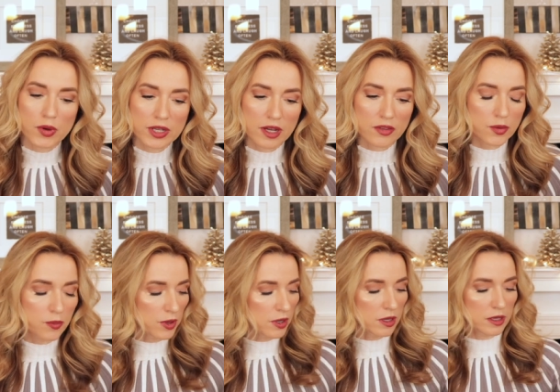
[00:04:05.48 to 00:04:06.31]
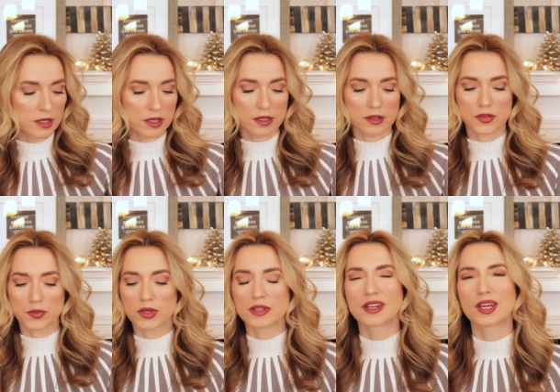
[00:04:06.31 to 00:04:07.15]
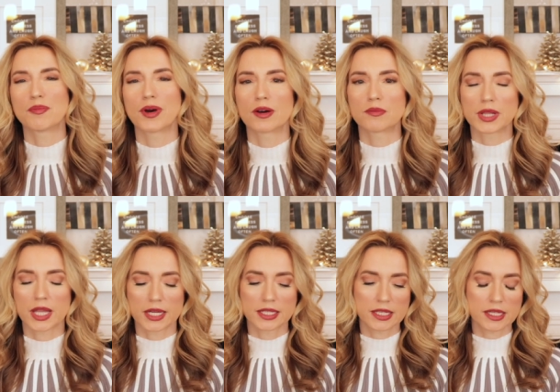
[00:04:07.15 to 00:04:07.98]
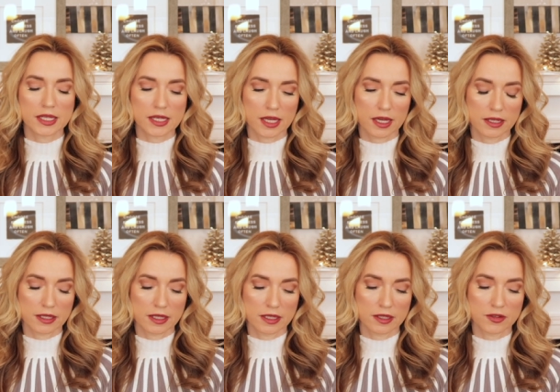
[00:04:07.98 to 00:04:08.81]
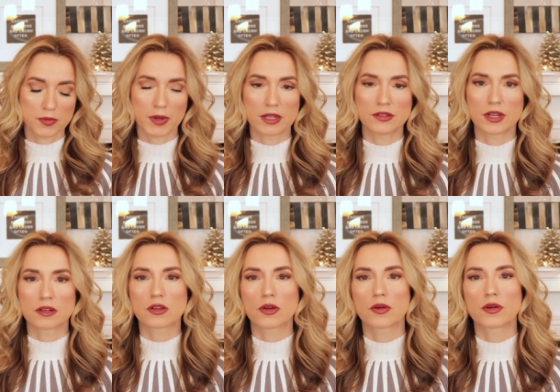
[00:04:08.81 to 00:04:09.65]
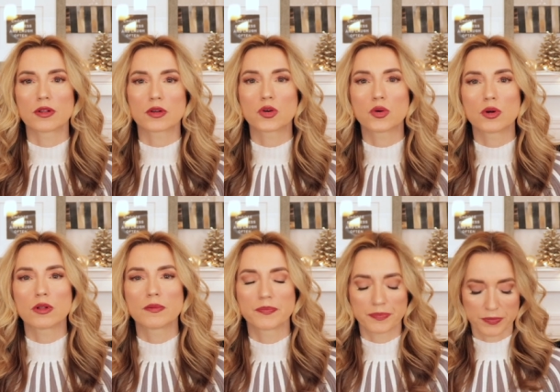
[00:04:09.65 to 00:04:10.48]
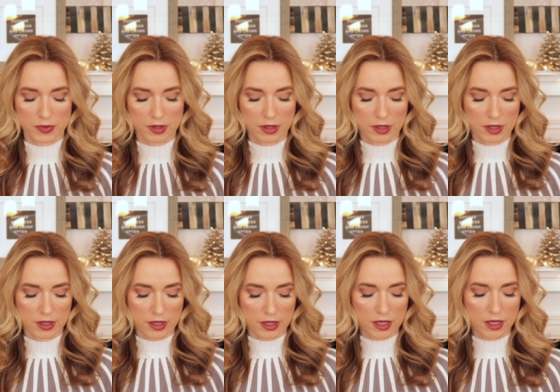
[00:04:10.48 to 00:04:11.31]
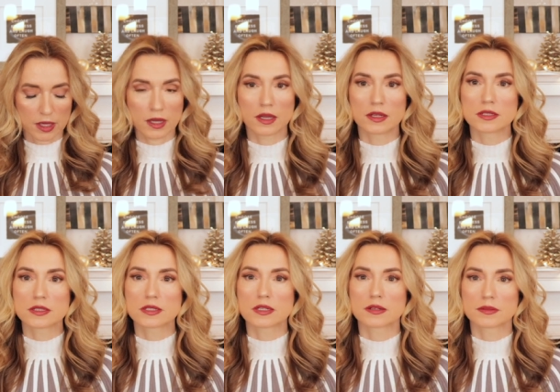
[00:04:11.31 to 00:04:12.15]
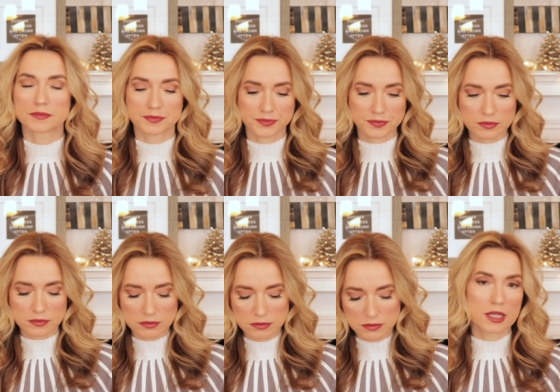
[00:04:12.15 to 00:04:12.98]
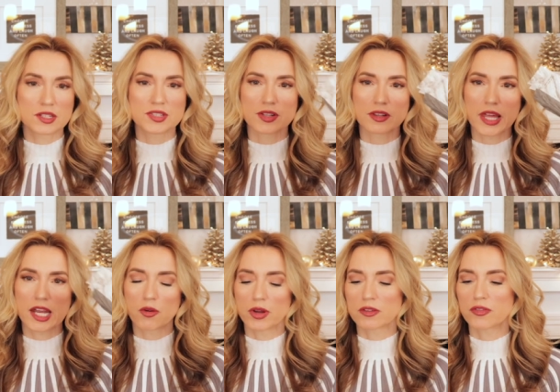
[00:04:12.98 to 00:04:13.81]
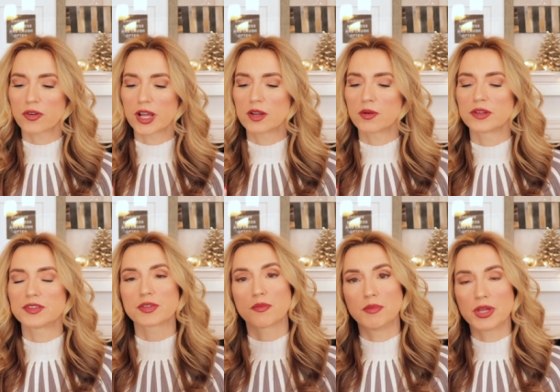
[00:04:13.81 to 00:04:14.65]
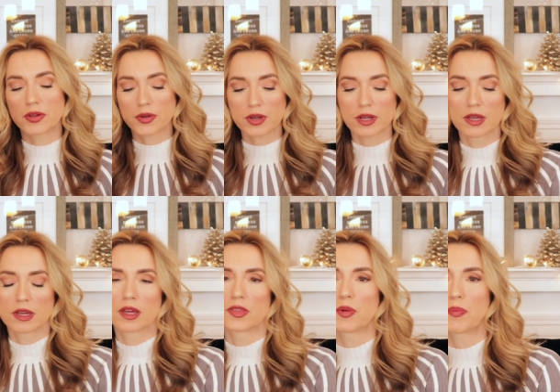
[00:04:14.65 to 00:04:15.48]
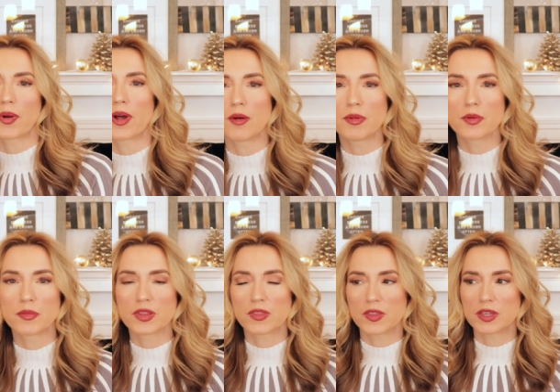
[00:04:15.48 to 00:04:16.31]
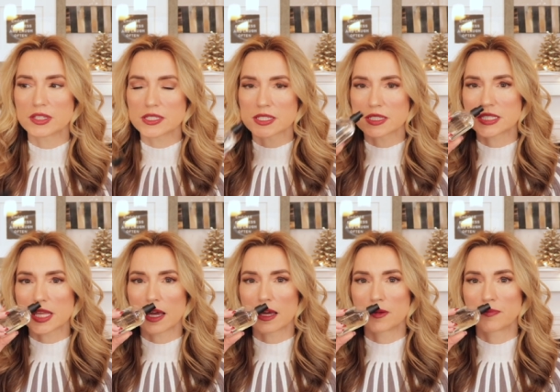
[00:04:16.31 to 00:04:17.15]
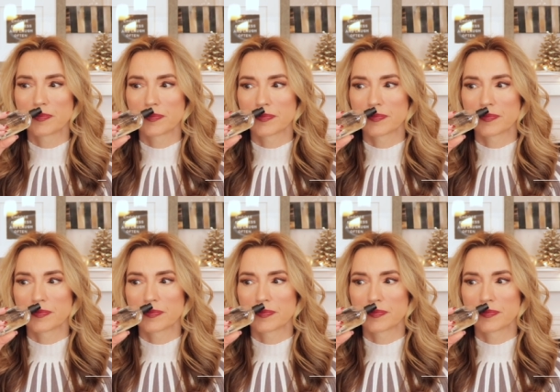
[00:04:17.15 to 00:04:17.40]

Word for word: another one is one that I bought blindly and it is by Dedcool. And it is the layering fragrance milk. The problem with this is that